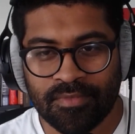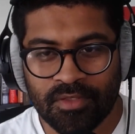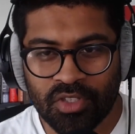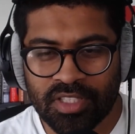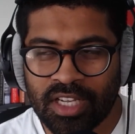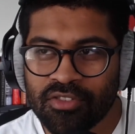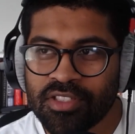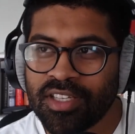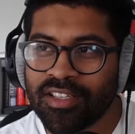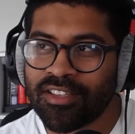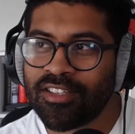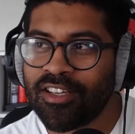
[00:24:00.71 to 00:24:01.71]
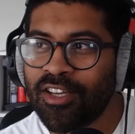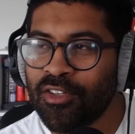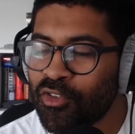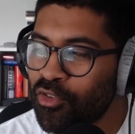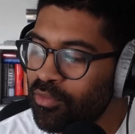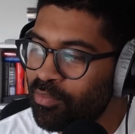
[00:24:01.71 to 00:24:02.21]
So it sounds like
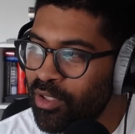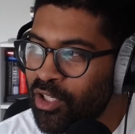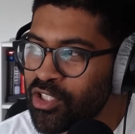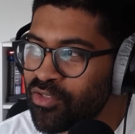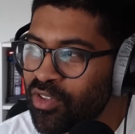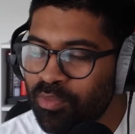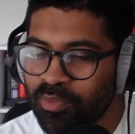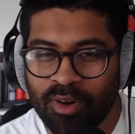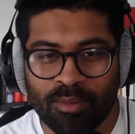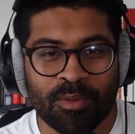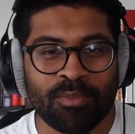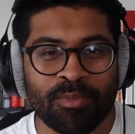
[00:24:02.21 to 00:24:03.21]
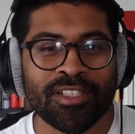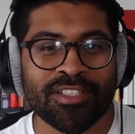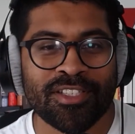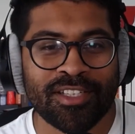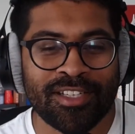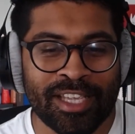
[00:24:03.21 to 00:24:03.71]
because of the
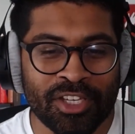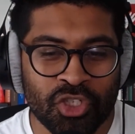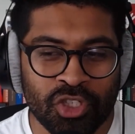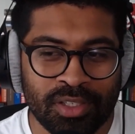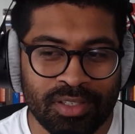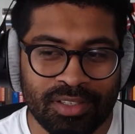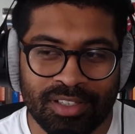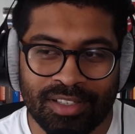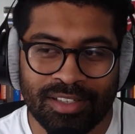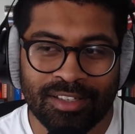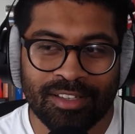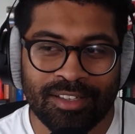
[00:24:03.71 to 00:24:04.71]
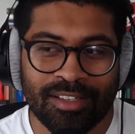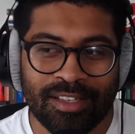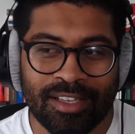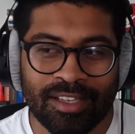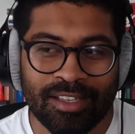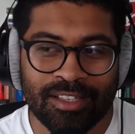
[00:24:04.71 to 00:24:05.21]
probabilistic nature,
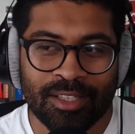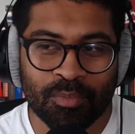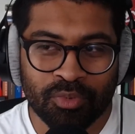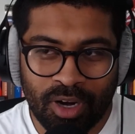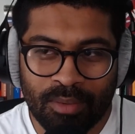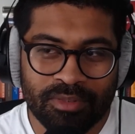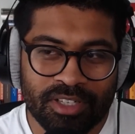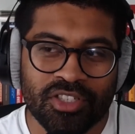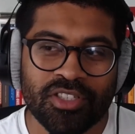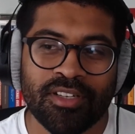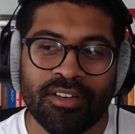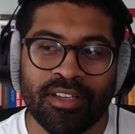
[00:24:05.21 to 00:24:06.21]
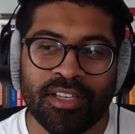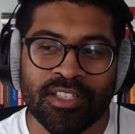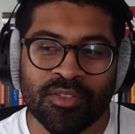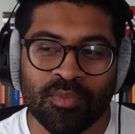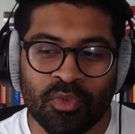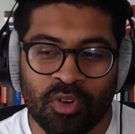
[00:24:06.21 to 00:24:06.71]
the prompt engineering
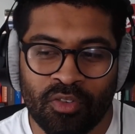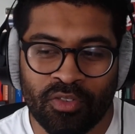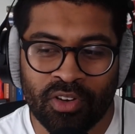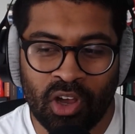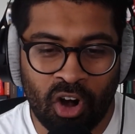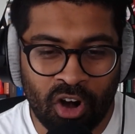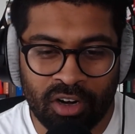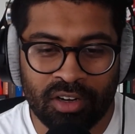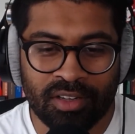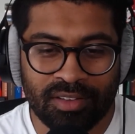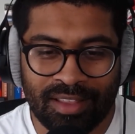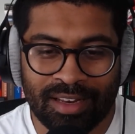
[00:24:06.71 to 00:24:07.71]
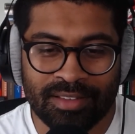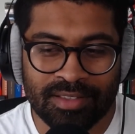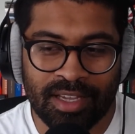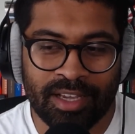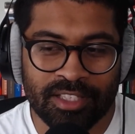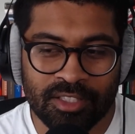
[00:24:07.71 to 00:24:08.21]
is more of an art than in
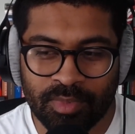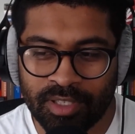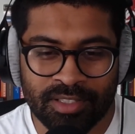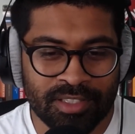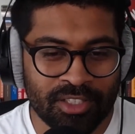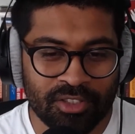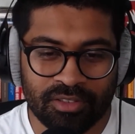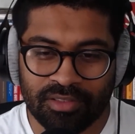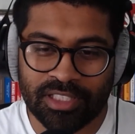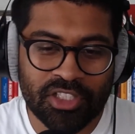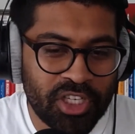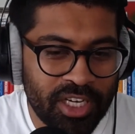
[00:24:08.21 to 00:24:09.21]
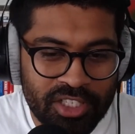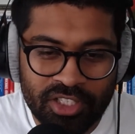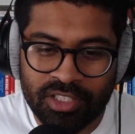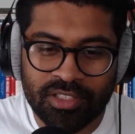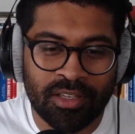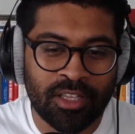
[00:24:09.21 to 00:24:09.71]
science because it
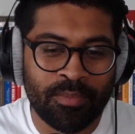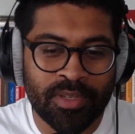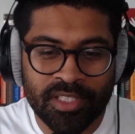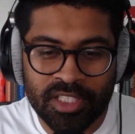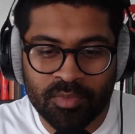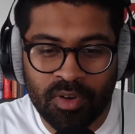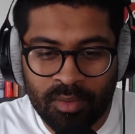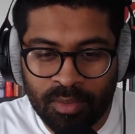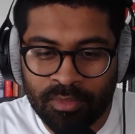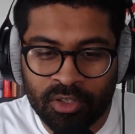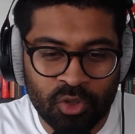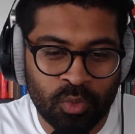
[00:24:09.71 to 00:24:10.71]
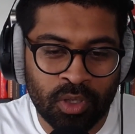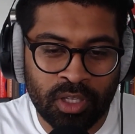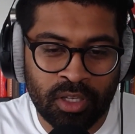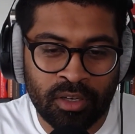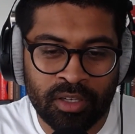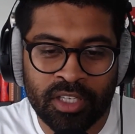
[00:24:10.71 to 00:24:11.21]
changes on the business problem that you're working on.